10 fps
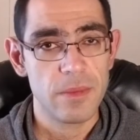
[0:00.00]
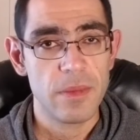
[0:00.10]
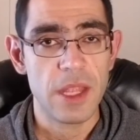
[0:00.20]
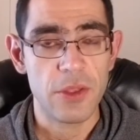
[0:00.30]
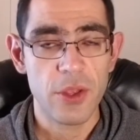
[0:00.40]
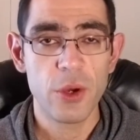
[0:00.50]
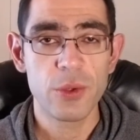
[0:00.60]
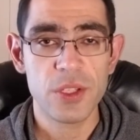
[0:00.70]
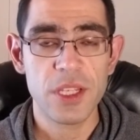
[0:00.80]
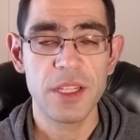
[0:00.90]
Now,
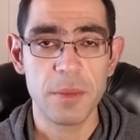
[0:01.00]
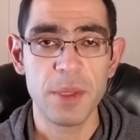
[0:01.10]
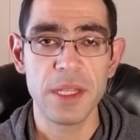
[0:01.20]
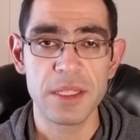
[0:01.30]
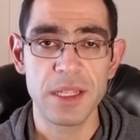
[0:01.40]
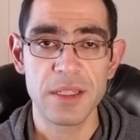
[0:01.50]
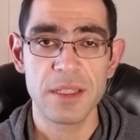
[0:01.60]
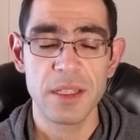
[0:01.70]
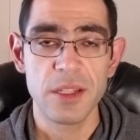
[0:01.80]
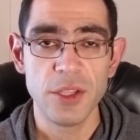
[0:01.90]
those in the
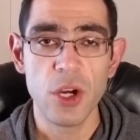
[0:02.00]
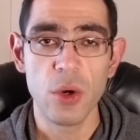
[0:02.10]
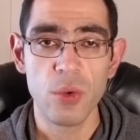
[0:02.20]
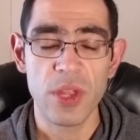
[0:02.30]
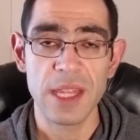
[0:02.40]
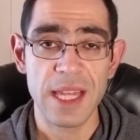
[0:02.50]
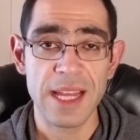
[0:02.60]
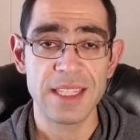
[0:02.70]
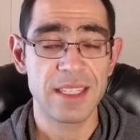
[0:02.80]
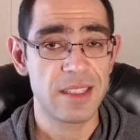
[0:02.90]
business know that
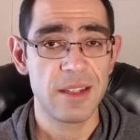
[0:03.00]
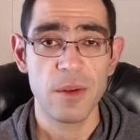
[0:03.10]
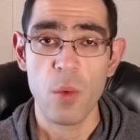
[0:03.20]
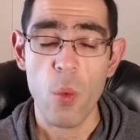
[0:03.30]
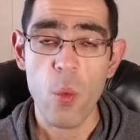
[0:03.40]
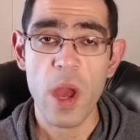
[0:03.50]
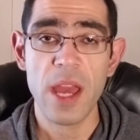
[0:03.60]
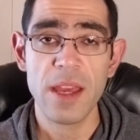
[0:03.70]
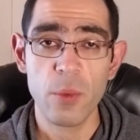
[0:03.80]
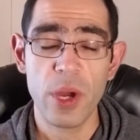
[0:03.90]
that's
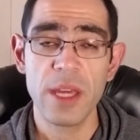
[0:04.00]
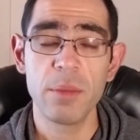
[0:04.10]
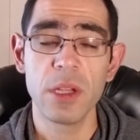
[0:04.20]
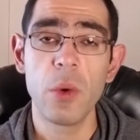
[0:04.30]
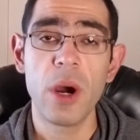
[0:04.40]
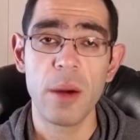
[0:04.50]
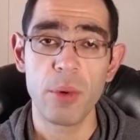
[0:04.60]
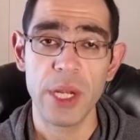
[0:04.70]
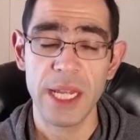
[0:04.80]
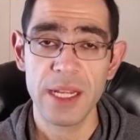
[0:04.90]
way, way below
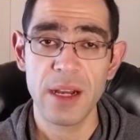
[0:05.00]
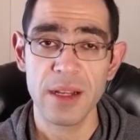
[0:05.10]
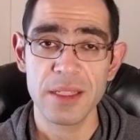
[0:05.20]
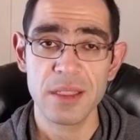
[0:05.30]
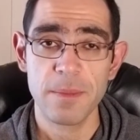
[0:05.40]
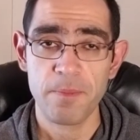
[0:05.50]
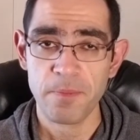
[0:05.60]
operating costs.